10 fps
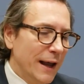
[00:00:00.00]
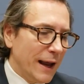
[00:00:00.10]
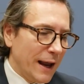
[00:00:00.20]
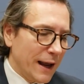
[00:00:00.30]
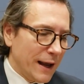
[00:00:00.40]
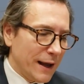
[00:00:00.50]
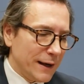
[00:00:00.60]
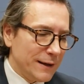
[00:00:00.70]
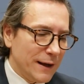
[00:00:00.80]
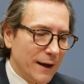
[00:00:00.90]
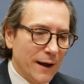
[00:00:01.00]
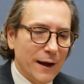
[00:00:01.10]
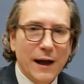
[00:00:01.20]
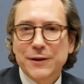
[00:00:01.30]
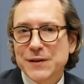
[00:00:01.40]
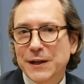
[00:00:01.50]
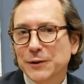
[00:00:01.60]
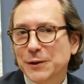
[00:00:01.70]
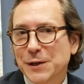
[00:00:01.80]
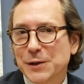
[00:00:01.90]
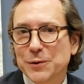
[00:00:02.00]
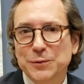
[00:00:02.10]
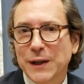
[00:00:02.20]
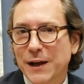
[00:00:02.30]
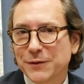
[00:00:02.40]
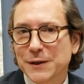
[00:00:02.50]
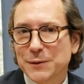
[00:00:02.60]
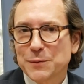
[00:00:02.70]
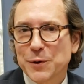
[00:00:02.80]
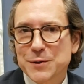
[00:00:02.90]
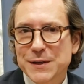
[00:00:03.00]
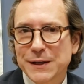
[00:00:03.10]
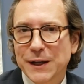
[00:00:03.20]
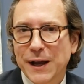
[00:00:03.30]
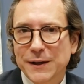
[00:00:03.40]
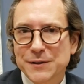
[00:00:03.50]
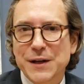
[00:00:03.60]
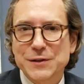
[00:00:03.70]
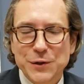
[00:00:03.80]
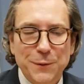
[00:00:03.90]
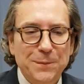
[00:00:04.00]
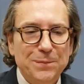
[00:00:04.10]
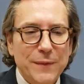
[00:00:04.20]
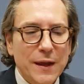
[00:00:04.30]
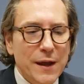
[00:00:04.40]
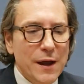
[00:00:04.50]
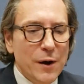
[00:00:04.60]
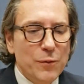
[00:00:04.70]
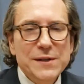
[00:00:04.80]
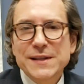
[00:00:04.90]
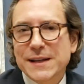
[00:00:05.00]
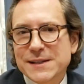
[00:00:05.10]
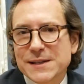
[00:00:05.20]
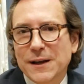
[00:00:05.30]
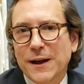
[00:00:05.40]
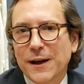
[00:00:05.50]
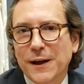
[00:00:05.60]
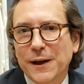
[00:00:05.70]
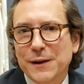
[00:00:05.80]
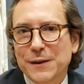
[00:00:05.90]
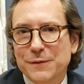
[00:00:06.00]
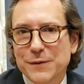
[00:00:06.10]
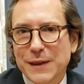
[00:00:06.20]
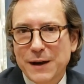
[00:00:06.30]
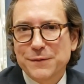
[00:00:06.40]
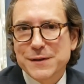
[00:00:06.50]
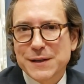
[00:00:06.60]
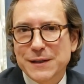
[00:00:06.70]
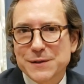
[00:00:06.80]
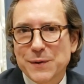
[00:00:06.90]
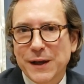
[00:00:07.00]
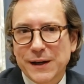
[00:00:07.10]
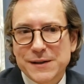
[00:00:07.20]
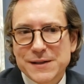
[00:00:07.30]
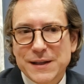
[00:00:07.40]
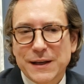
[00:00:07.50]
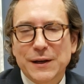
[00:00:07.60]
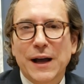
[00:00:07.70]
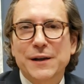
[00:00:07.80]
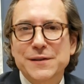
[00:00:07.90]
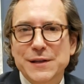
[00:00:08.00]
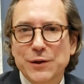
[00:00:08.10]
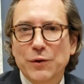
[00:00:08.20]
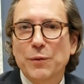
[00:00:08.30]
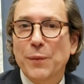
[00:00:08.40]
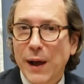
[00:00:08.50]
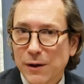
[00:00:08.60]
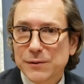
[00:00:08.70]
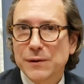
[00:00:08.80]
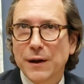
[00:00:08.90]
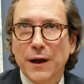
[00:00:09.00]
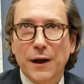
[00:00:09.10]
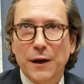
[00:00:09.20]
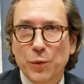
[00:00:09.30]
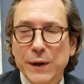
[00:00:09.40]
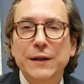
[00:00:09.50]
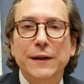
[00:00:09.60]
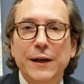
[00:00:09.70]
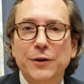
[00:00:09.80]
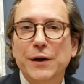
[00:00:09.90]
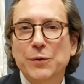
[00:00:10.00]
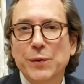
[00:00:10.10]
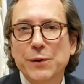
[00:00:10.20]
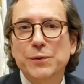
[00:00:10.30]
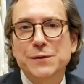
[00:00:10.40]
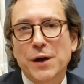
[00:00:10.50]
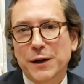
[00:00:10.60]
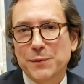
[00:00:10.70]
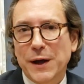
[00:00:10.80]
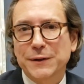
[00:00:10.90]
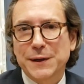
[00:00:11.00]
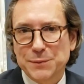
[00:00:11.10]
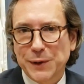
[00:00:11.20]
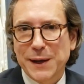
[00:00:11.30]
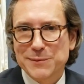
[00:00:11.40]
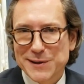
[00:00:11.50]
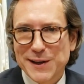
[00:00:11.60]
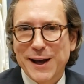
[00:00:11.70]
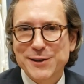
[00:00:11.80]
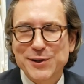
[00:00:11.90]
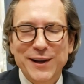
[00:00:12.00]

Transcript: and I'll take a look at you live and in person on day 2. Once that visit is behind us, then I'll see you about a week later, and we will talk about implant massage.